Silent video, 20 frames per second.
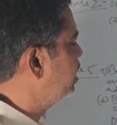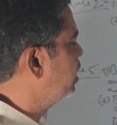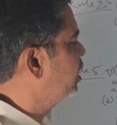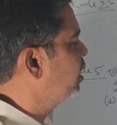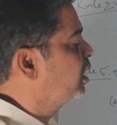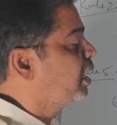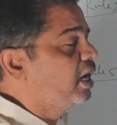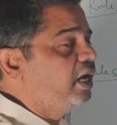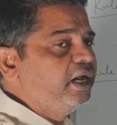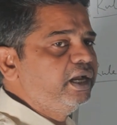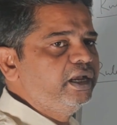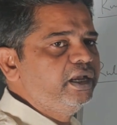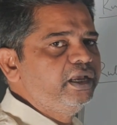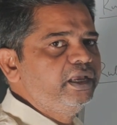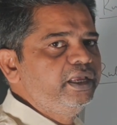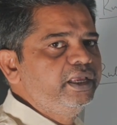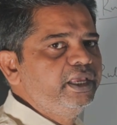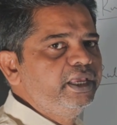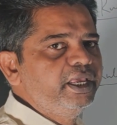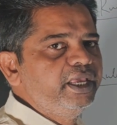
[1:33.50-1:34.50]
or law
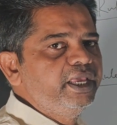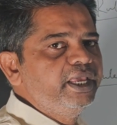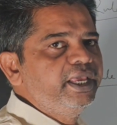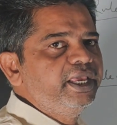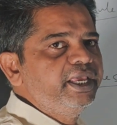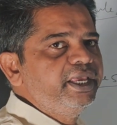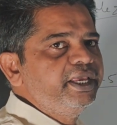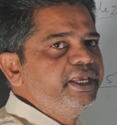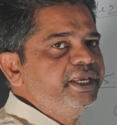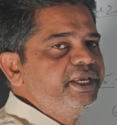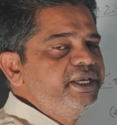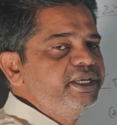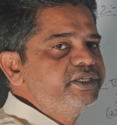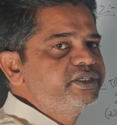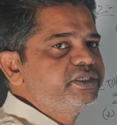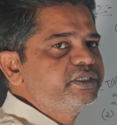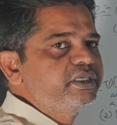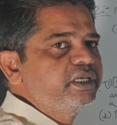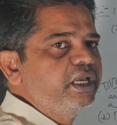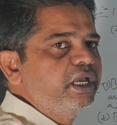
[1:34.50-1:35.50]

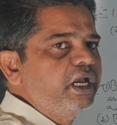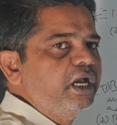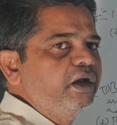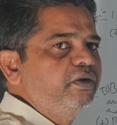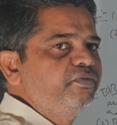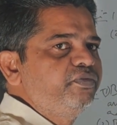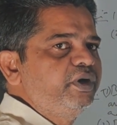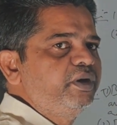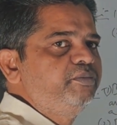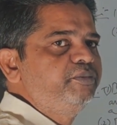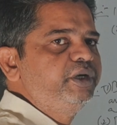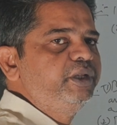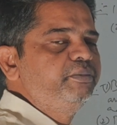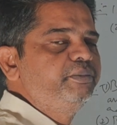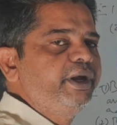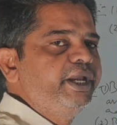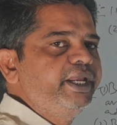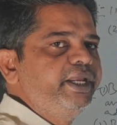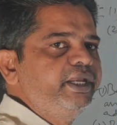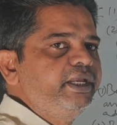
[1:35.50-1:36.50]
is affirmed
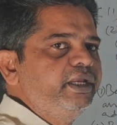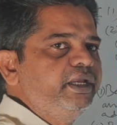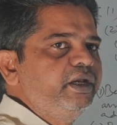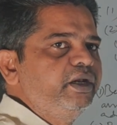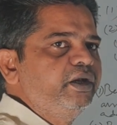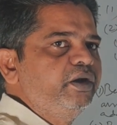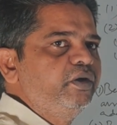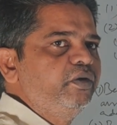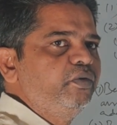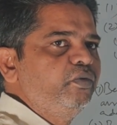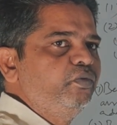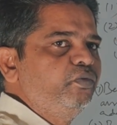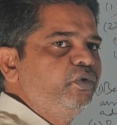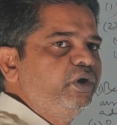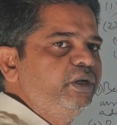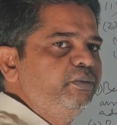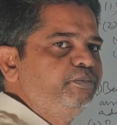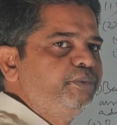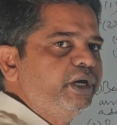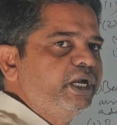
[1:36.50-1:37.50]
by
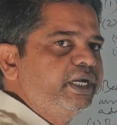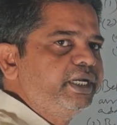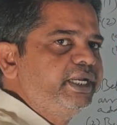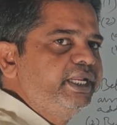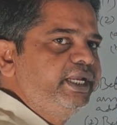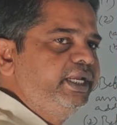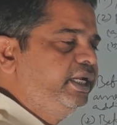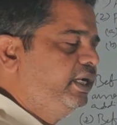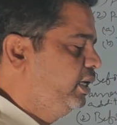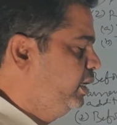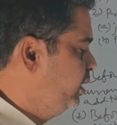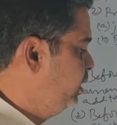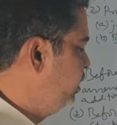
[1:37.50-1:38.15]
one party